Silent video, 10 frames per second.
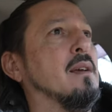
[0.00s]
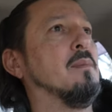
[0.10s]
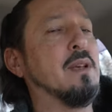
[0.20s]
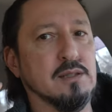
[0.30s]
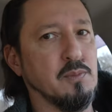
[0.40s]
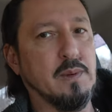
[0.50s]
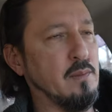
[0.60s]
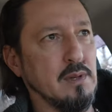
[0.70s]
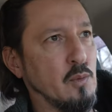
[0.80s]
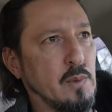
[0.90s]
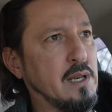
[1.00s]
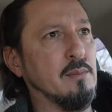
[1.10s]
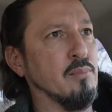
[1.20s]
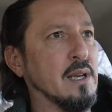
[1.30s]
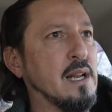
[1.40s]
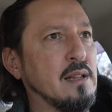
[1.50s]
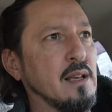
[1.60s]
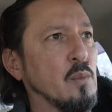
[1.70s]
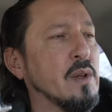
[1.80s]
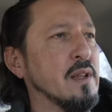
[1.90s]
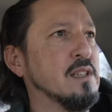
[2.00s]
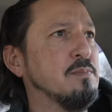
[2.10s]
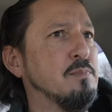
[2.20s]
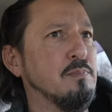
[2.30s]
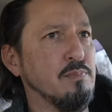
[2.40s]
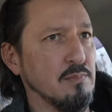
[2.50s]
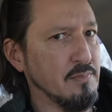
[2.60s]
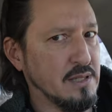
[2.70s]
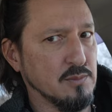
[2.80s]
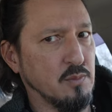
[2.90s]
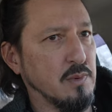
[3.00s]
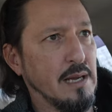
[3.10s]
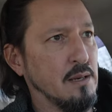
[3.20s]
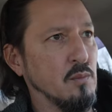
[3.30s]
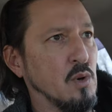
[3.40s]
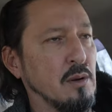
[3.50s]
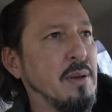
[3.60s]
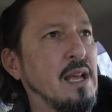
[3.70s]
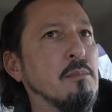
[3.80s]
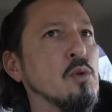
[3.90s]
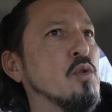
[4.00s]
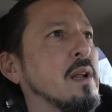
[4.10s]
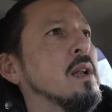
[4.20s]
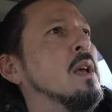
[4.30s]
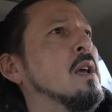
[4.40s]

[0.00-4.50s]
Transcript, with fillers: Because we, you know, we didn't bring anything with us, because I didn't want to pay to move it.